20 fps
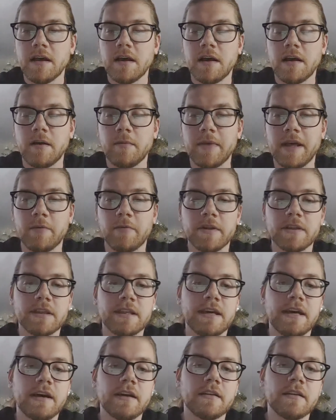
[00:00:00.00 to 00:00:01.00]
And with
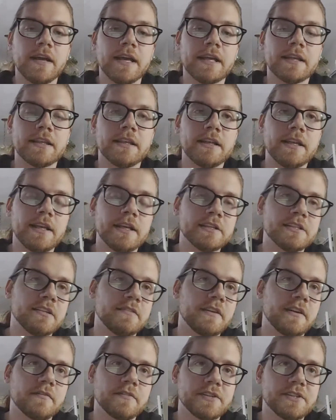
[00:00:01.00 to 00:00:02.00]
that, like the needs
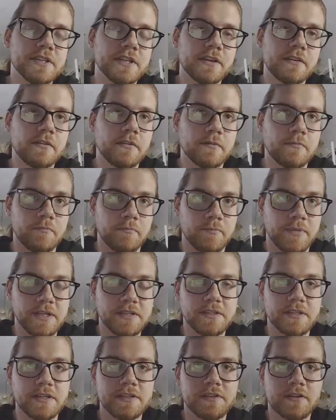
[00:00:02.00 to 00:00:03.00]
of every single
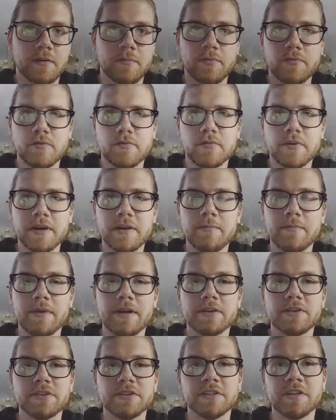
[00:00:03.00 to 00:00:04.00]
business are pretty
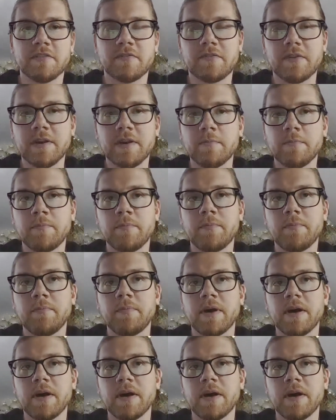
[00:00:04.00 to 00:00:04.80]
much different,